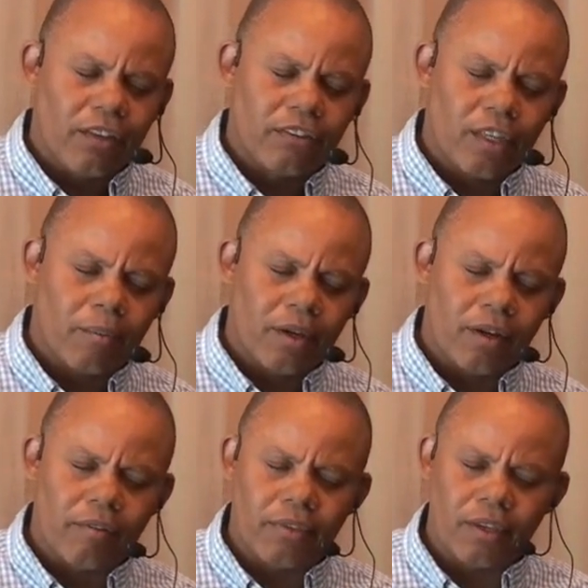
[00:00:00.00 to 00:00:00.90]
some
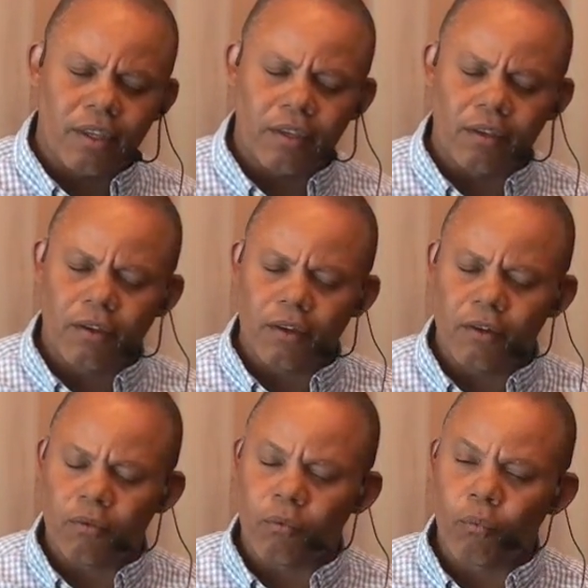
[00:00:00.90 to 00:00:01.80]
of the
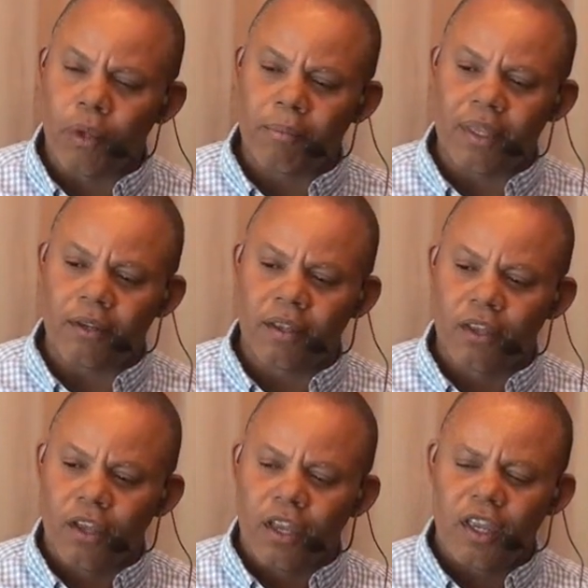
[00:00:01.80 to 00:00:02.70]
women
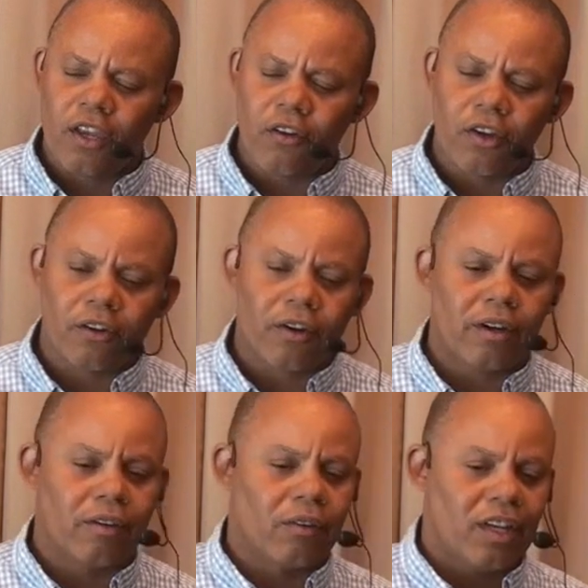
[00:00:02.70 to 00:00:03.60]
here in our
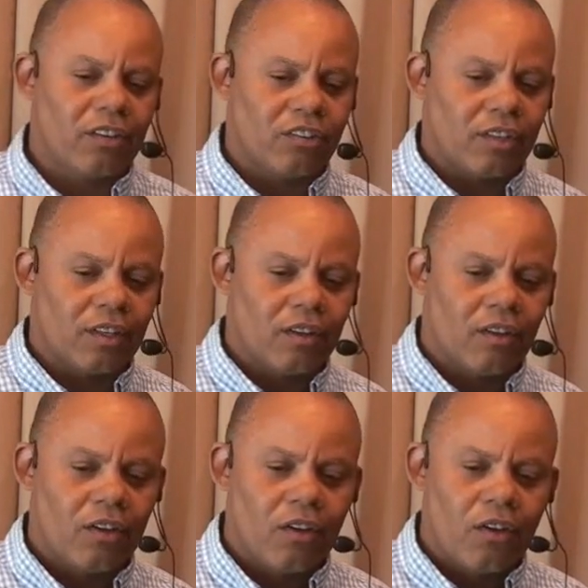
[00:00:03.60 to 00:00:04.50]
congregation